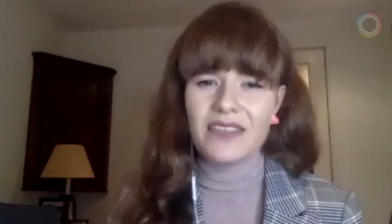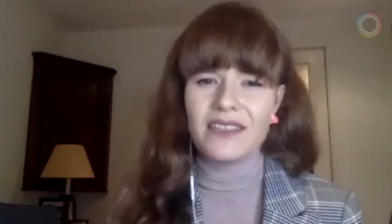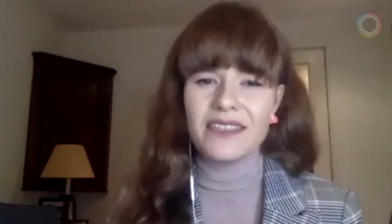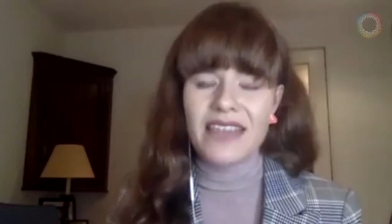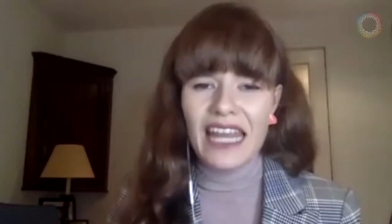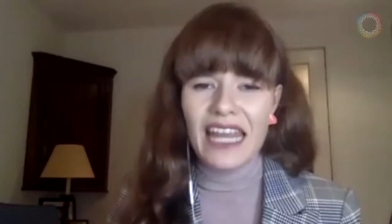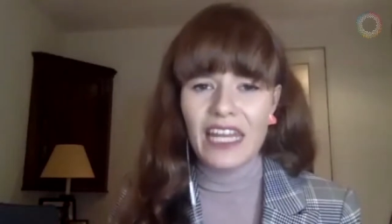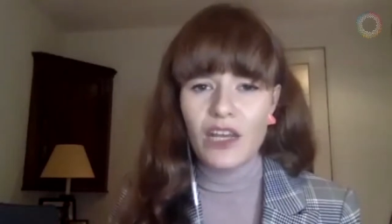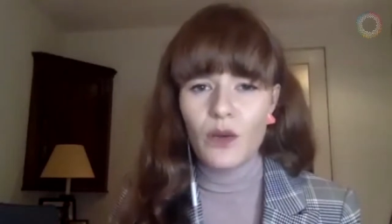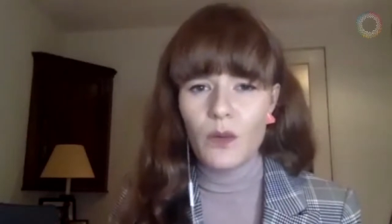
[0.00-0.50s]

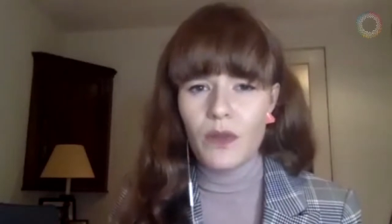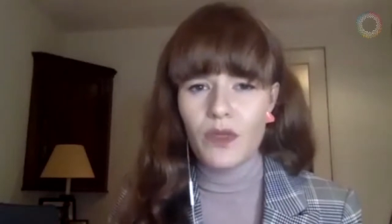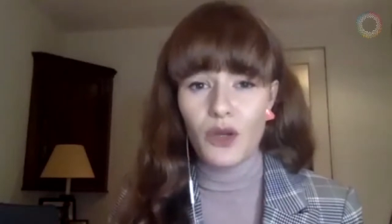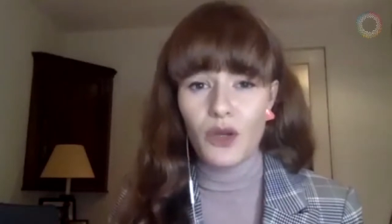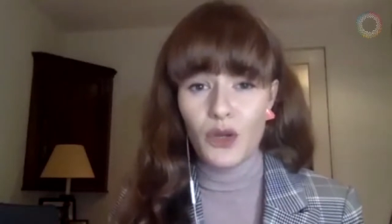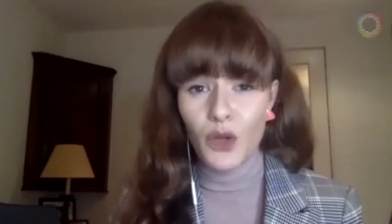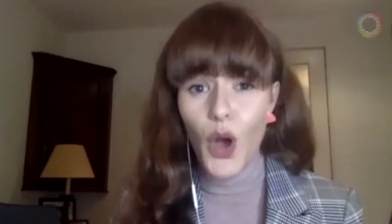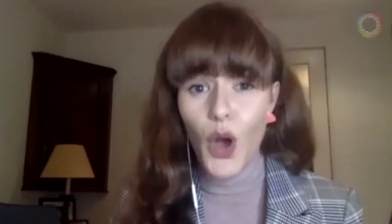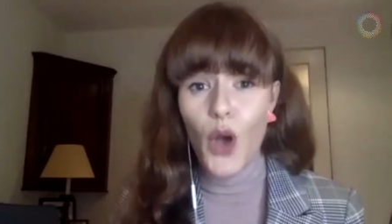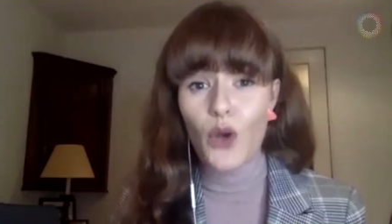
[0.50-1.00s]
standing within
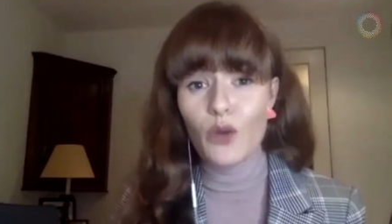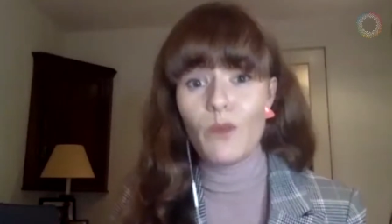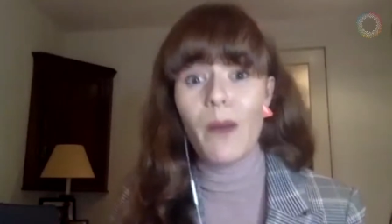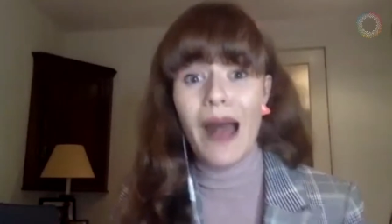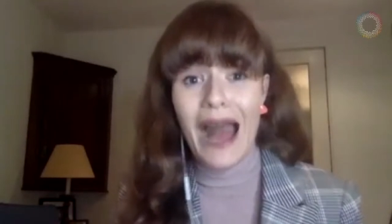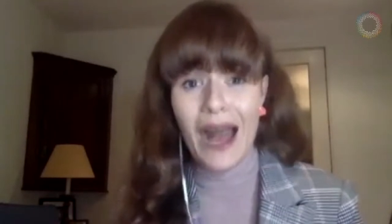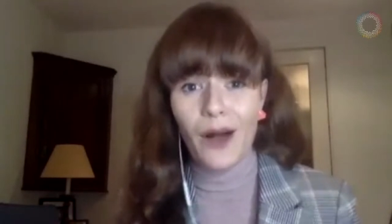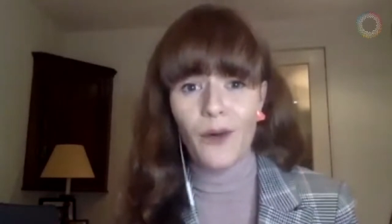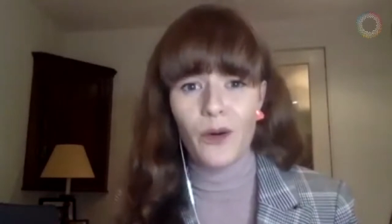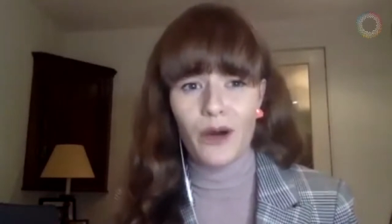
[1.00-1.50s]
your own
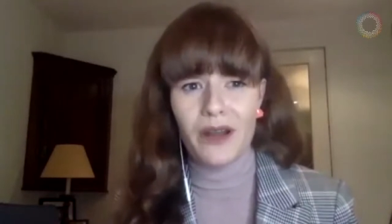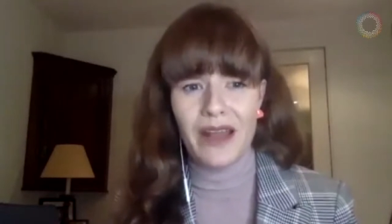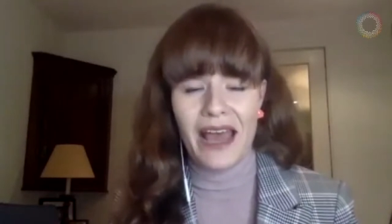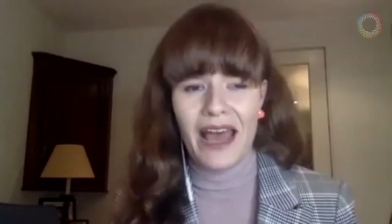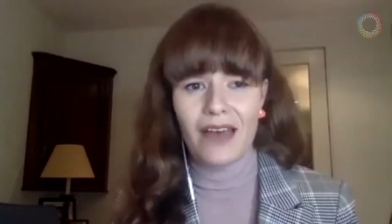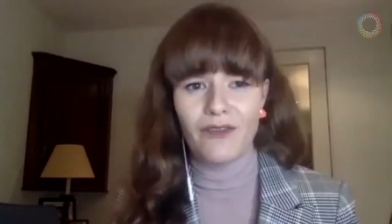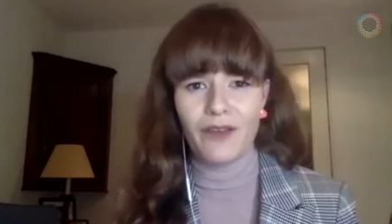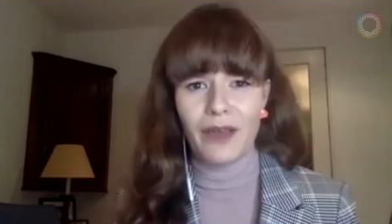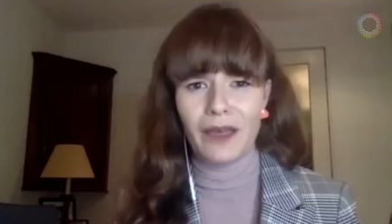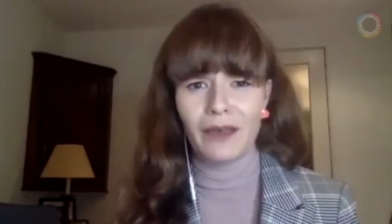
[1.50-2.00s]
power and
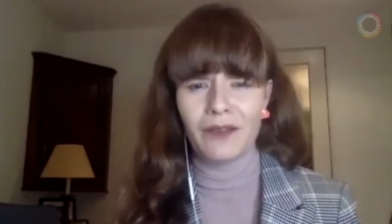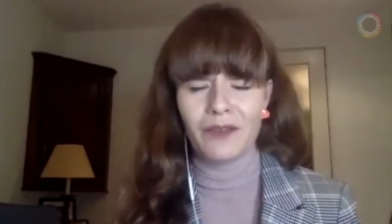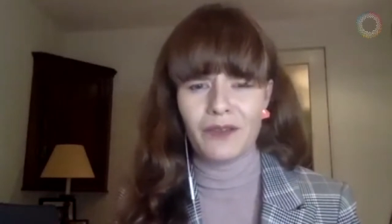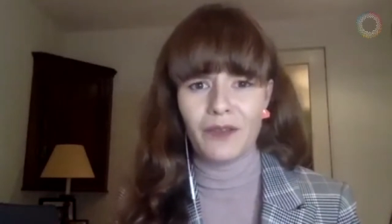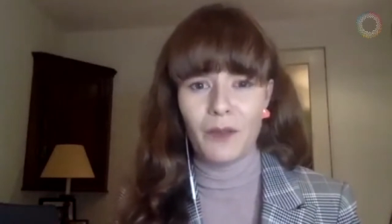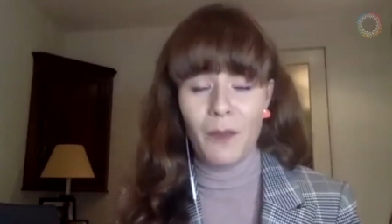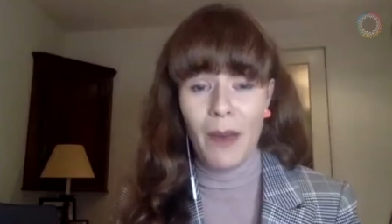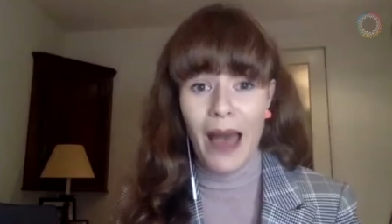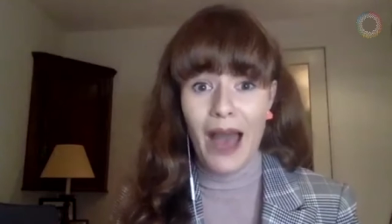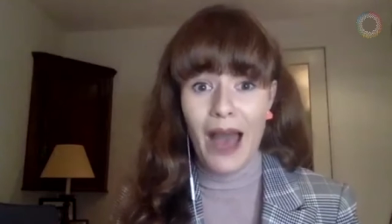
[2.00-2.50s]
having the
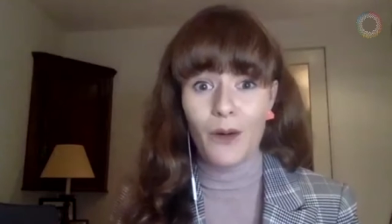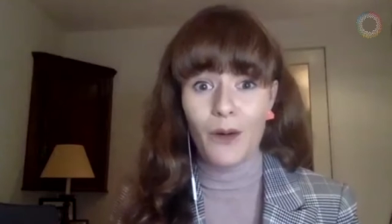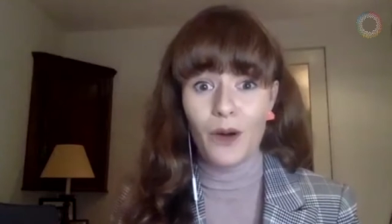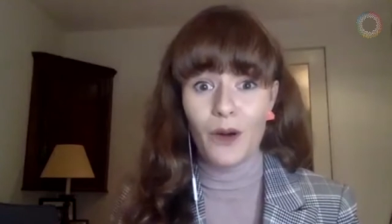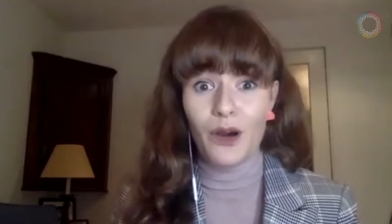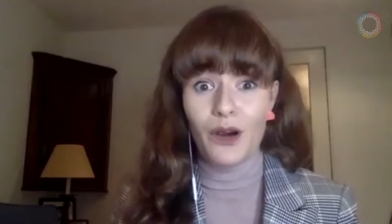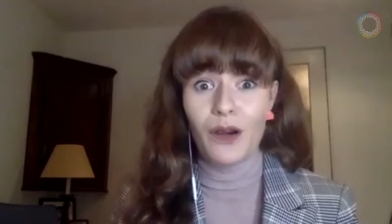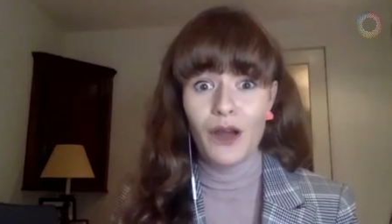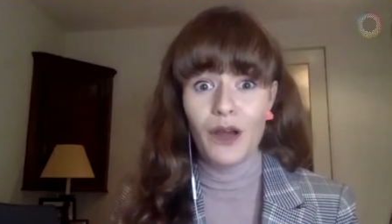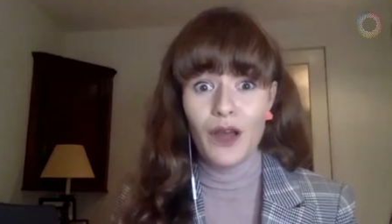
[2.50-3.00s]

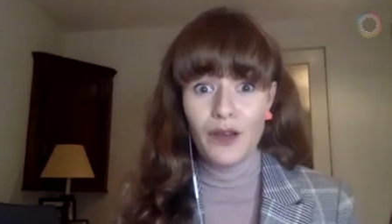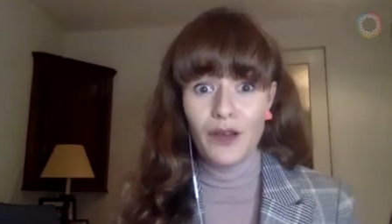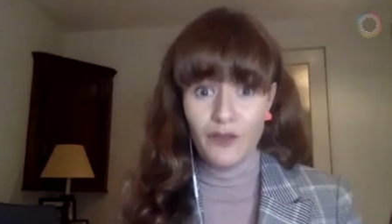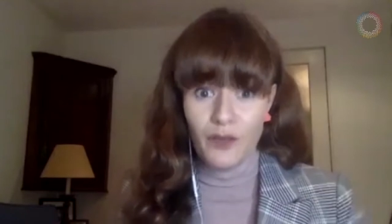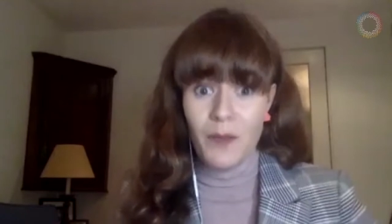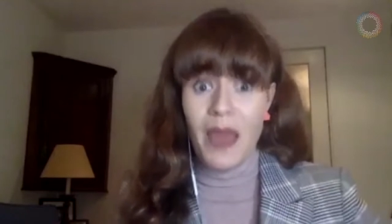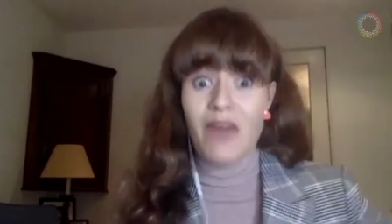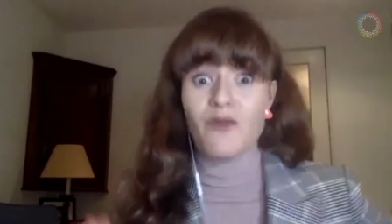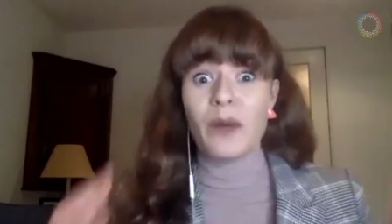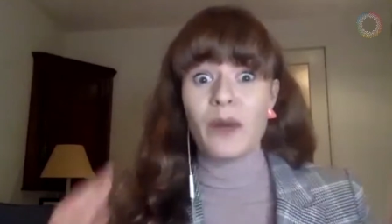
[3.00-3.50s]
power from
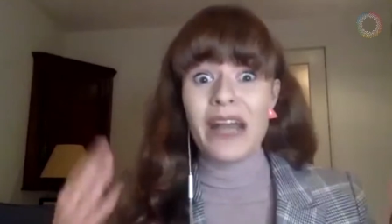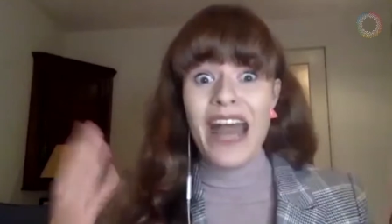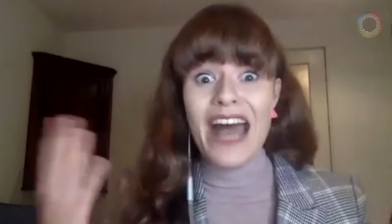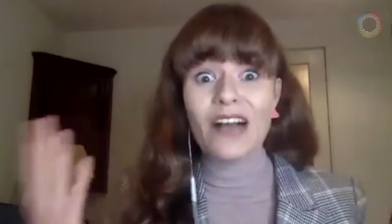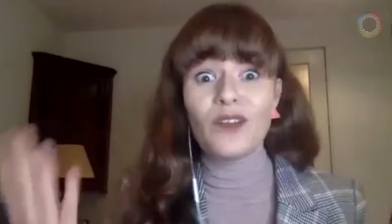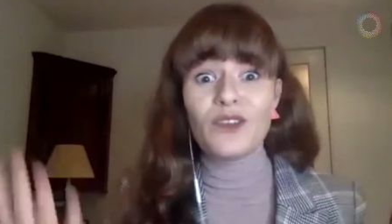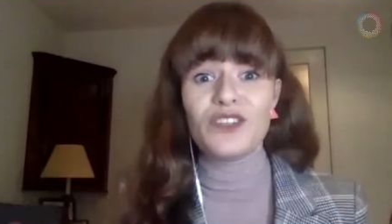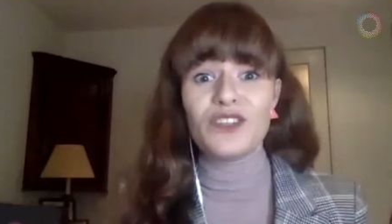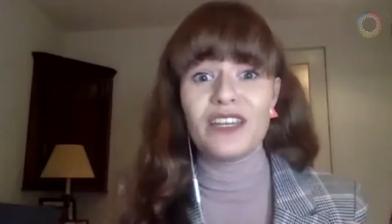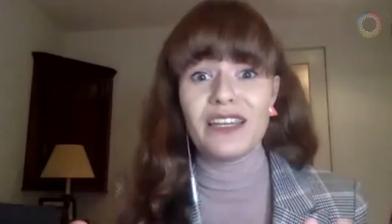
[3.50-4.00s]
everyone
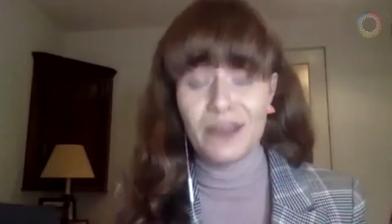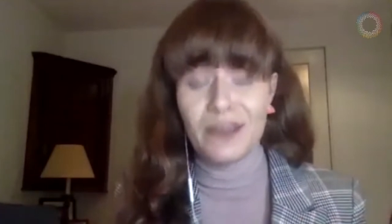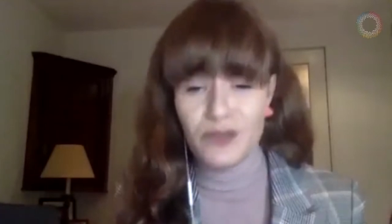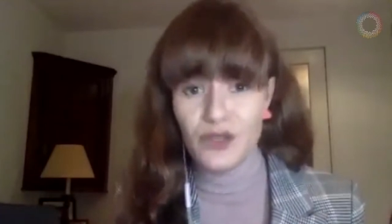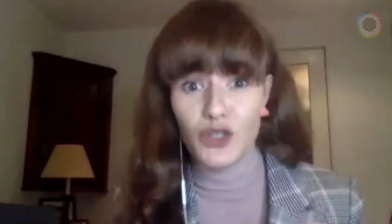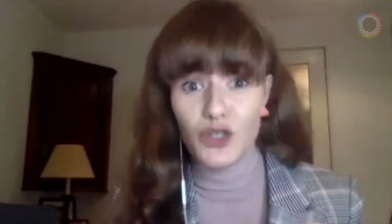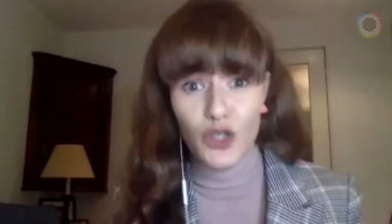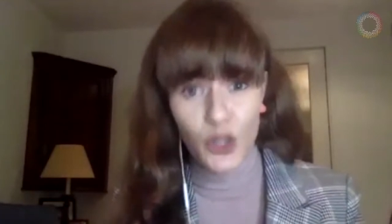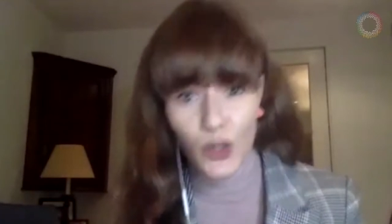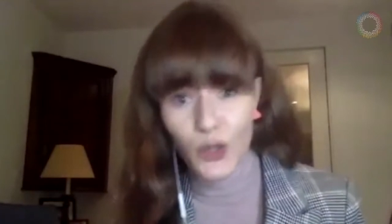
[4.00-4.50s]
else to listen
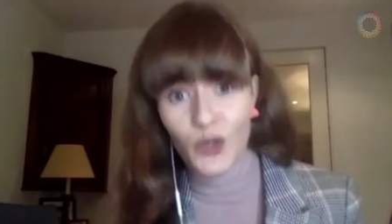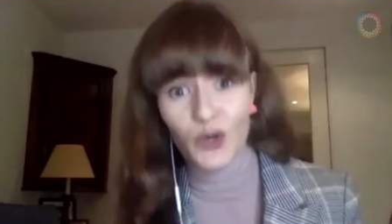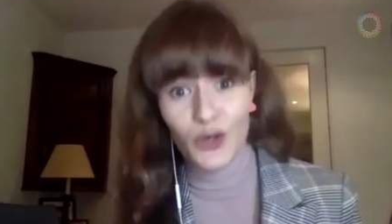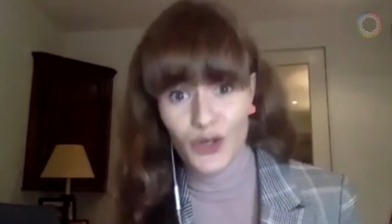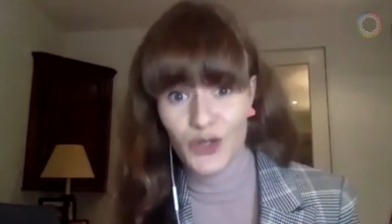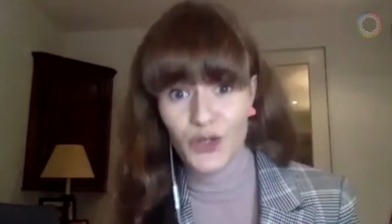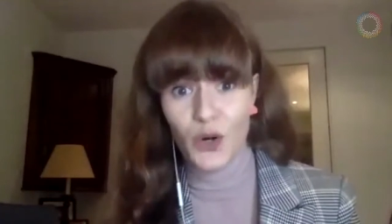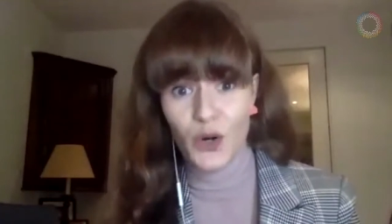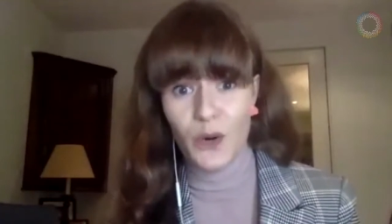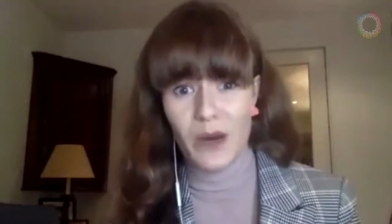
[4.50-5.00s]
to your
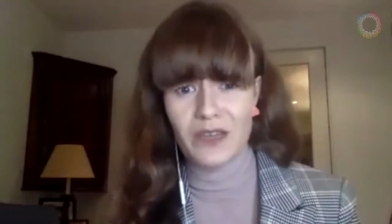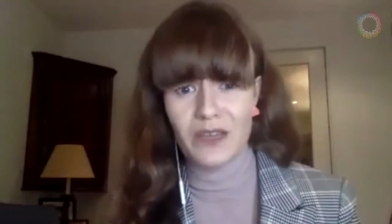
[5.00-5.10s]
story.